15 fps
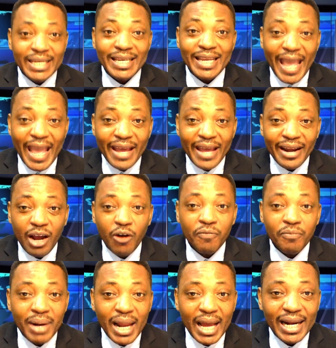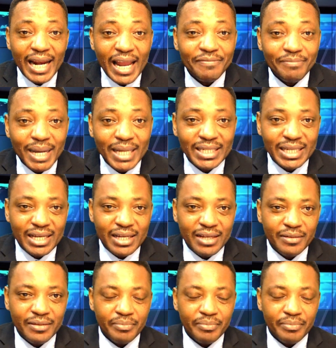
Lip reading: in the era of Black Lives Matter.